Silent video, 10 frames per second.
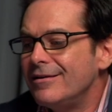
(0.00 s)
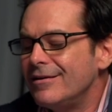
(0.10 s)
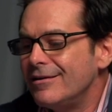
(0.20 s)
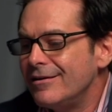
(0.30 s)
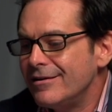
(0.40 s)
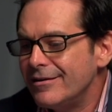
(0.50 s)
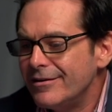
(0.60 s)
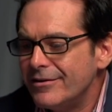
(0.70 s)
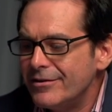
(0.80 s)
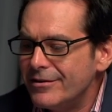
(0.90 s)

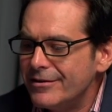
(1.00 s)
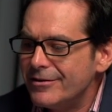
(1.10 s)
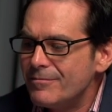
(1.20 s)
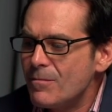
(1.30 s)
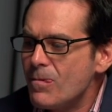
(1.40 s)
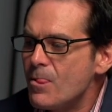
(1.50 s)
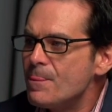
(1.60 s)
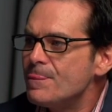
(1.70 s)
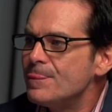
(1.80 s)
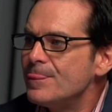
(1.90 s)

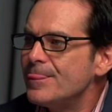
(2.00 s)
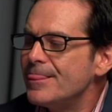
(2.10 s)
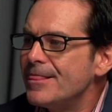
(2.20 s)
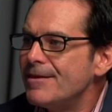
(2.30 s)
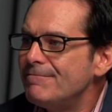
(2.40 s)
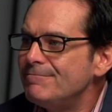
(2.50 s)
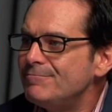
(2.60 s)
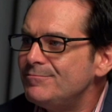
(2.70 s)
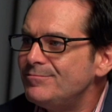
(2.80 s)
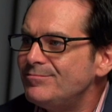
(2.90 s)

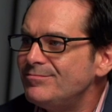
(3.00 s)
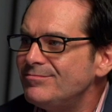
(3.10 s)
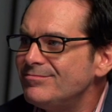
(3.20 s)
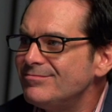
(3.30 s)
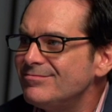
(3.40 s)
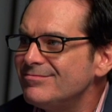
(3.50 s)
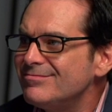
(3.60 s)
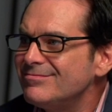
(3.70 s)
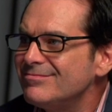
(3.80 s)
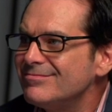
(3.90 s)

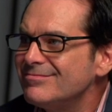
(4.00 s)
(silent)